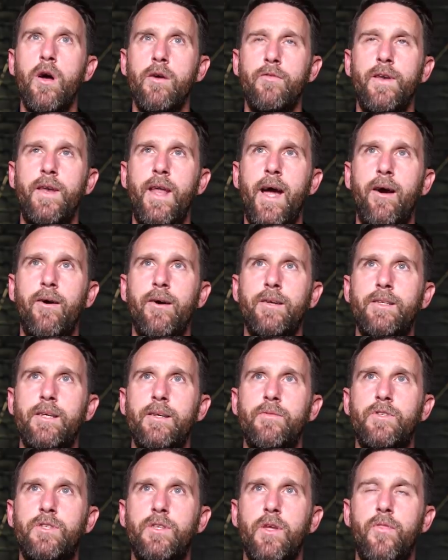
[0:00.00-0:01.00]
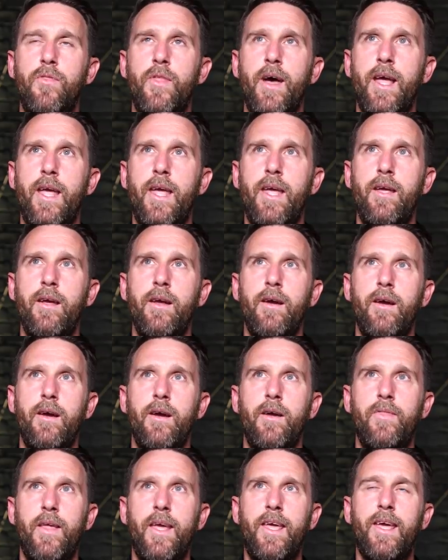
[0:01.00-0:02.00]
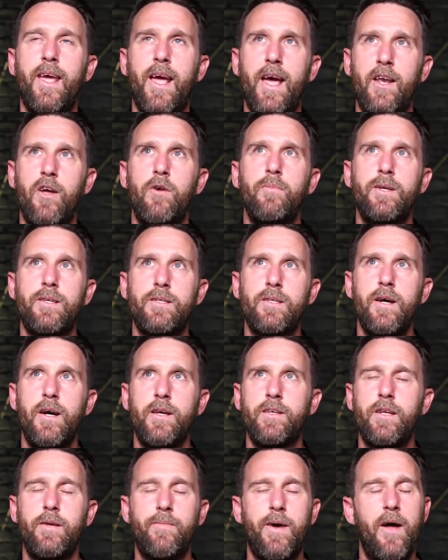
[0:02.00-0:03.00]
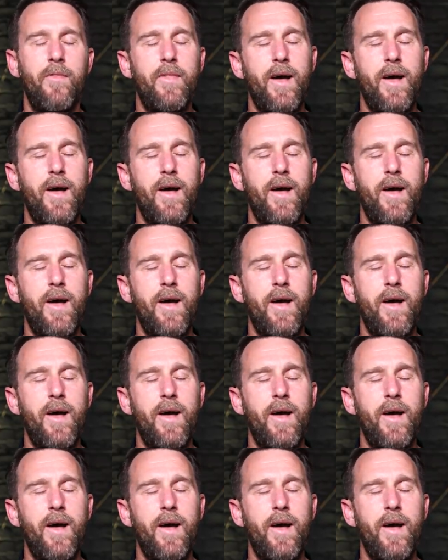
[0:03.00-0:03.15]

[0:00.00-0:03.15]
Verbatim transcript: over narratives that they, they cannot be certain about,